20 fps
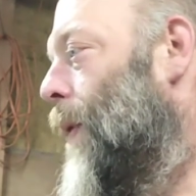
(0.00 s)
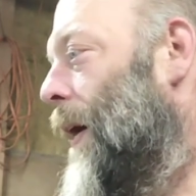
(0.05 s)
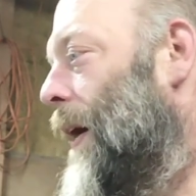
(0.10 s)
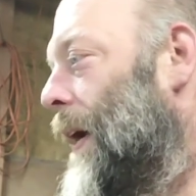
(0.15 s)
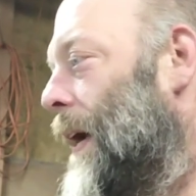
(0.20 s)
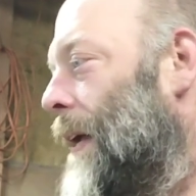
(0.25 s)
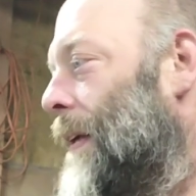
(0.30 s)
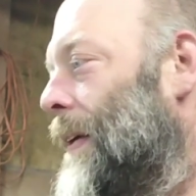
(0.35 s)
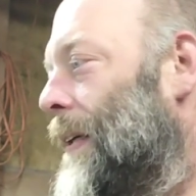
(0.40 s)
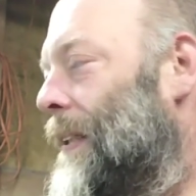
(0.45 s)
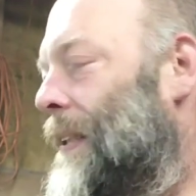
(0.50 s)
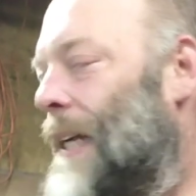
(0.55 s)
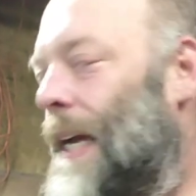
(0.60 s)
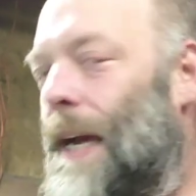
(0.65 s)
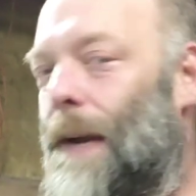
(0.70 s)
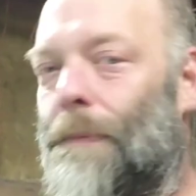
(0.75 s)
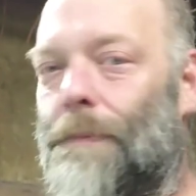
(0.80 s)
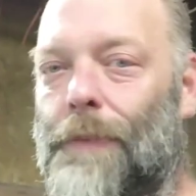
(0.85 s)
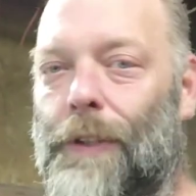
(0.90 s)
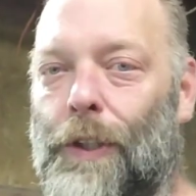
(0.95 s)
working on this
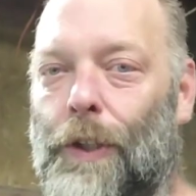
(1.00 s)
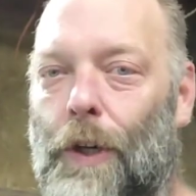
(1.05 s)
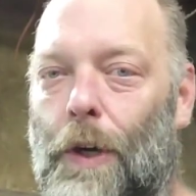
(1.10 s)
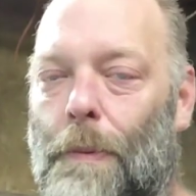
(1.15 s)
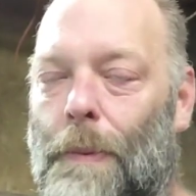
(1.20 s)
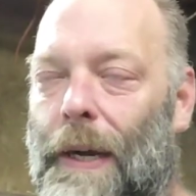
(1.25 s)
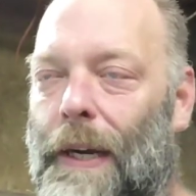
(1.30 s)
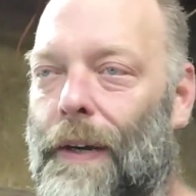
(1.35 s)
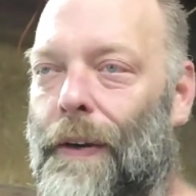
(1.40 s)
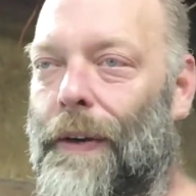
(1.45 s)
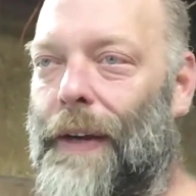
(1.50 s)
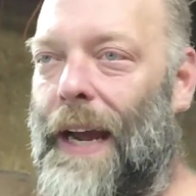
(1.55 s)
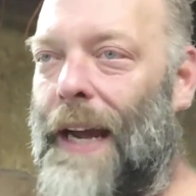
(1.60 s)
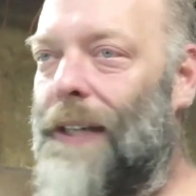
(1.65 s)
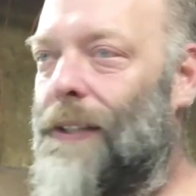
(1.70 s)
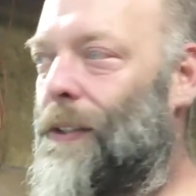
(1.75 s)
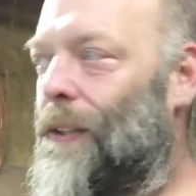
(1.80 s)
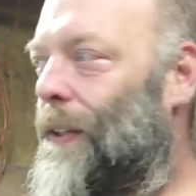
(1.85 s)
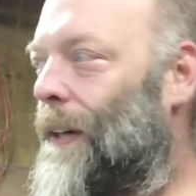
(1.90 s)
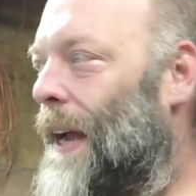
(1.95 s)
damn Studebaker
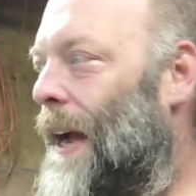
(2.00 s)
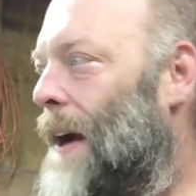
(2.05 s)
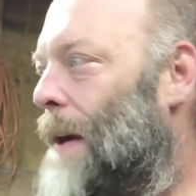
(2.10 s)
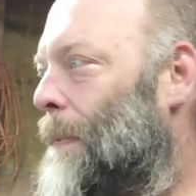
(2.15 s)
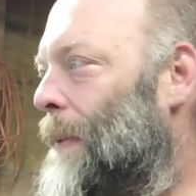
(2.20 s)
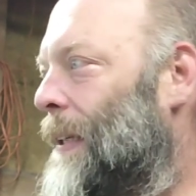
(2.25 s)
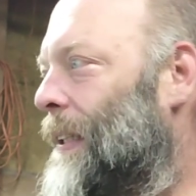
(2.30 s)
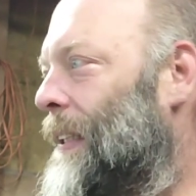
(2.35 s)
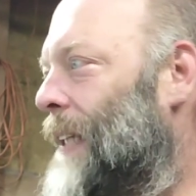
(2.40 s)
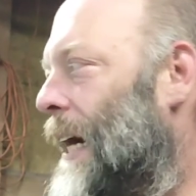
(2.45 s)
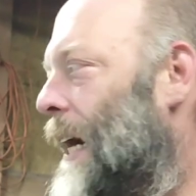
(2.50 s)
gasser now. I've been